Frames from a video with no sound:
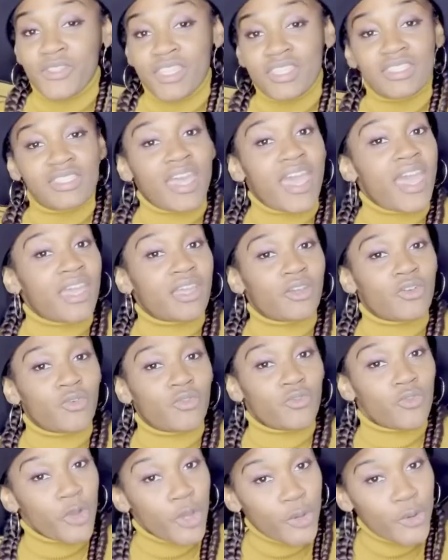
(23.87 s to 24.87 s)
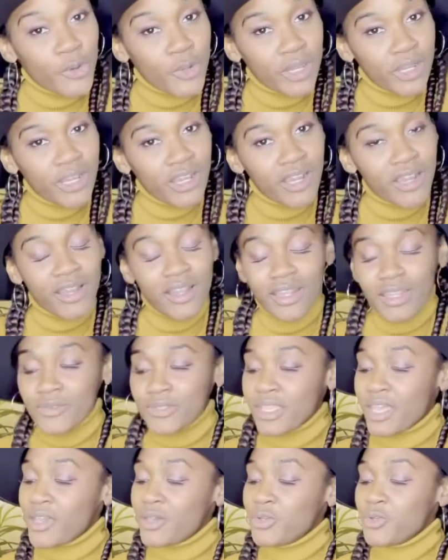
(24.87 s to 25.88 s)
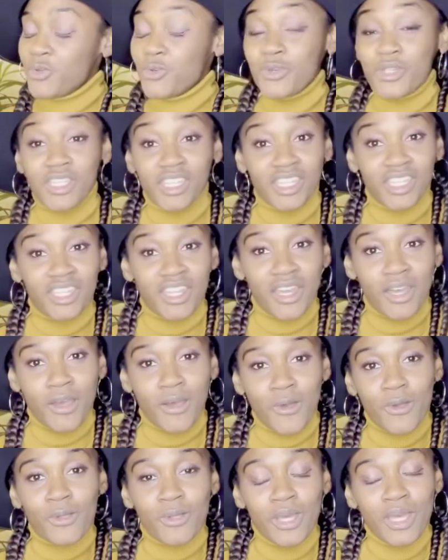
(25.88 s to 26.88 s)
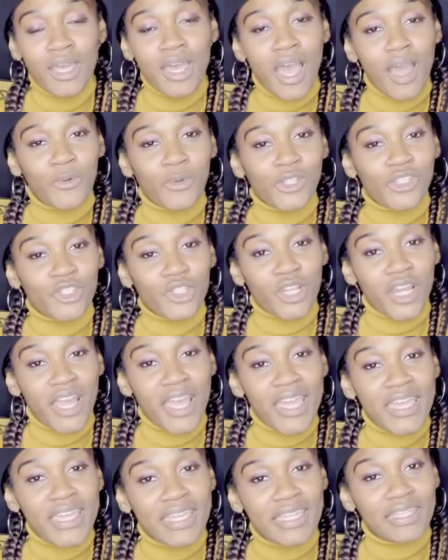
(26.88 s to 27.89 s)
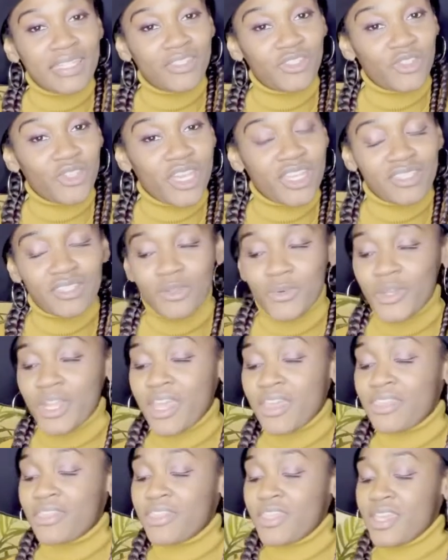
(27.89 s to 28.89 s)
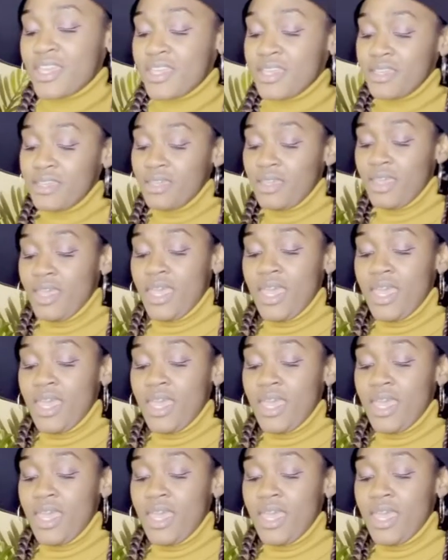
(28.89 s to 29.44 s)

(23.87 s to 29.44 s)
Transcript: this at Kroger and I was like, ooh, cookie dough. I want to try it, let you guys know what I think.